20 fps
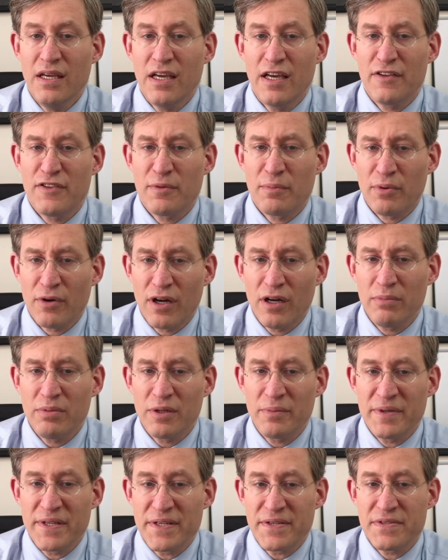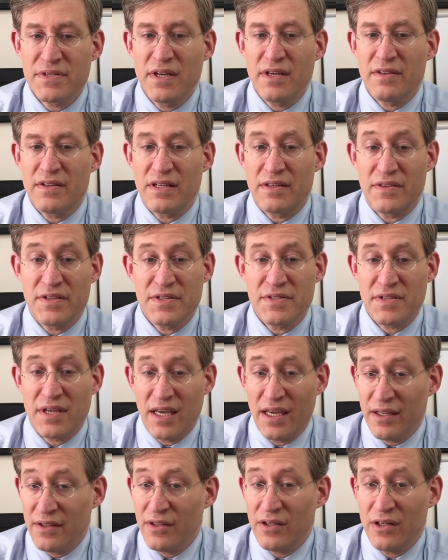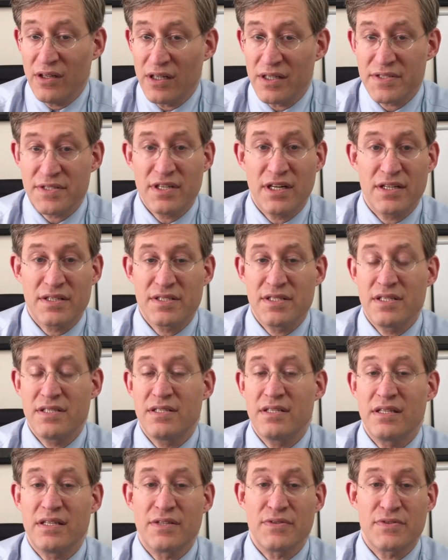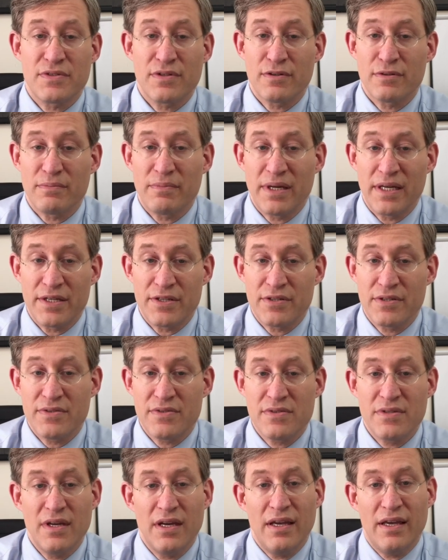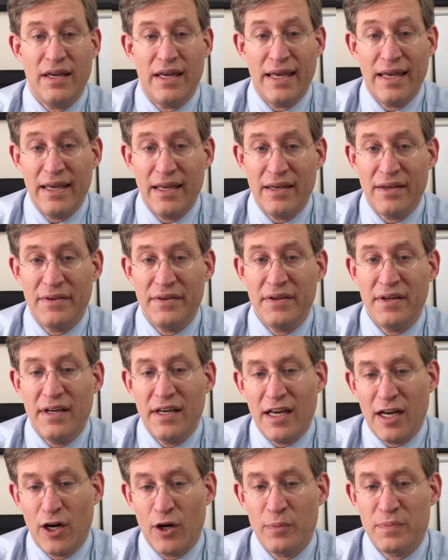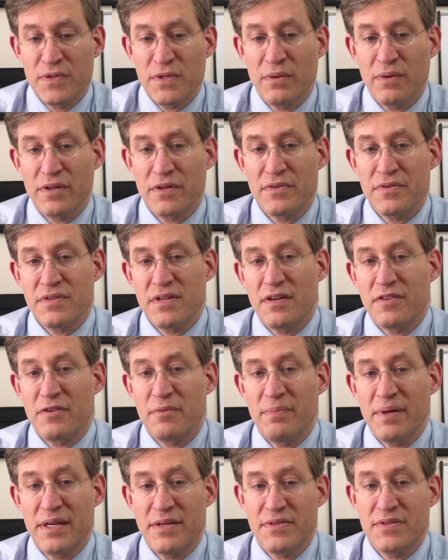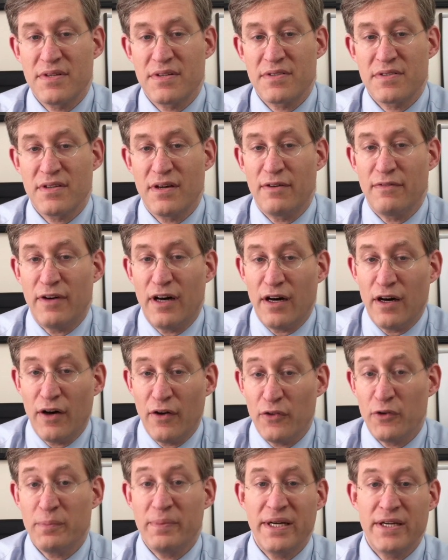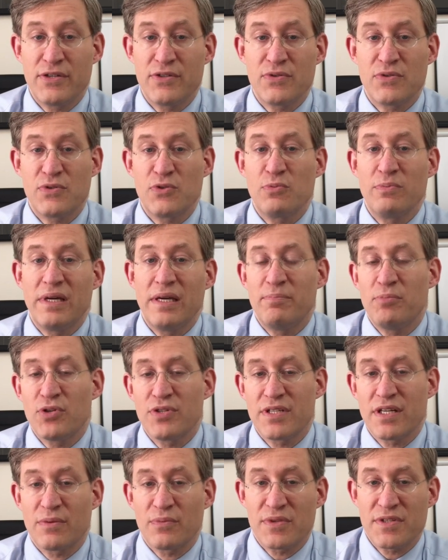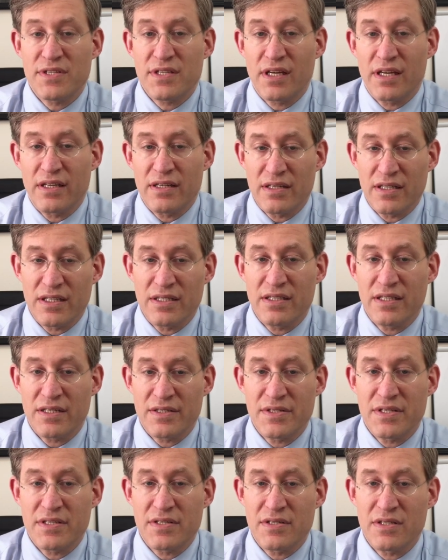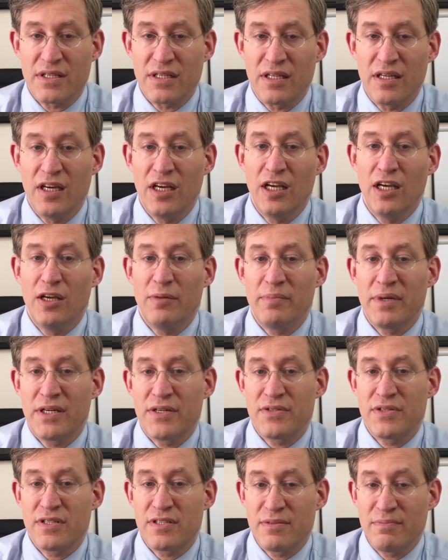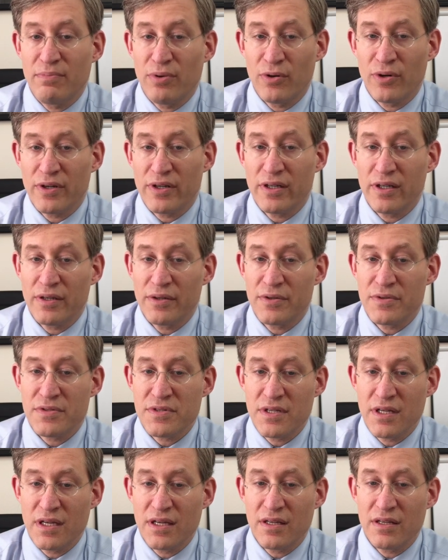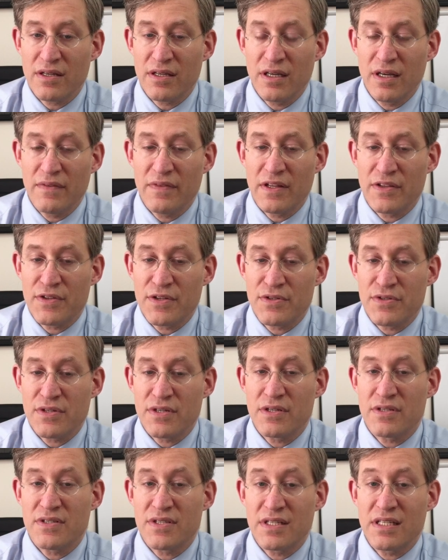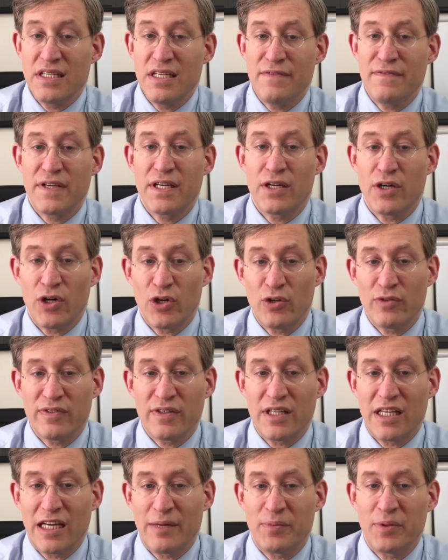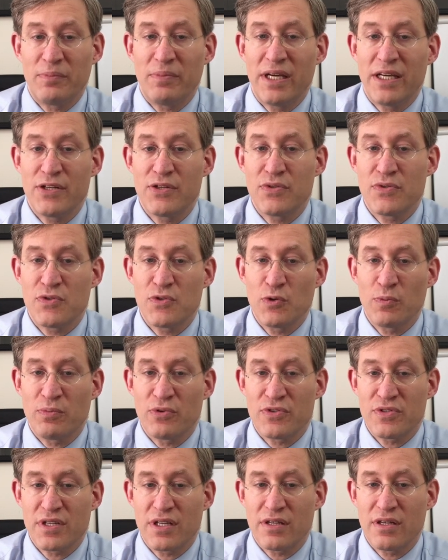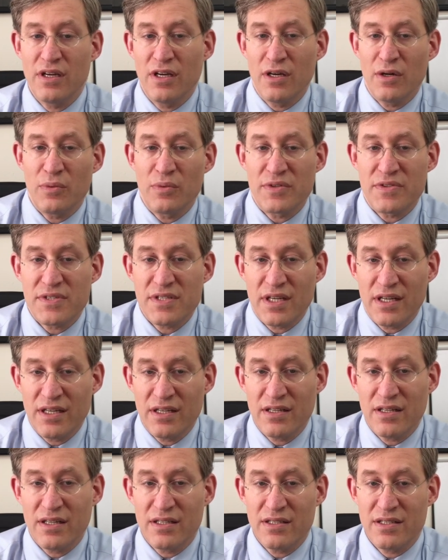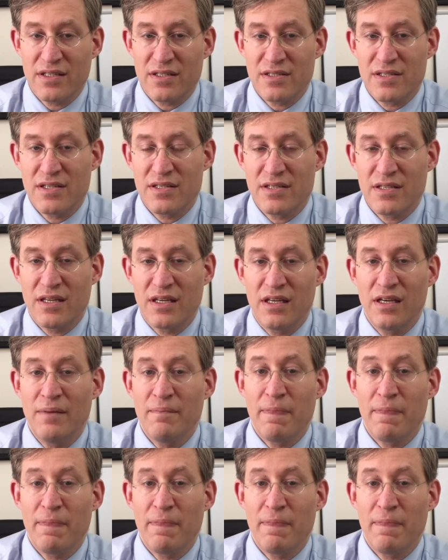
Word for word: And the problem is that this can cause toxicity in certain patients and helps you understand the basics of other patients who may present with cyanide toxicity, because it's important to understand that there's a significant overlap in patients who present with cyanide toxicity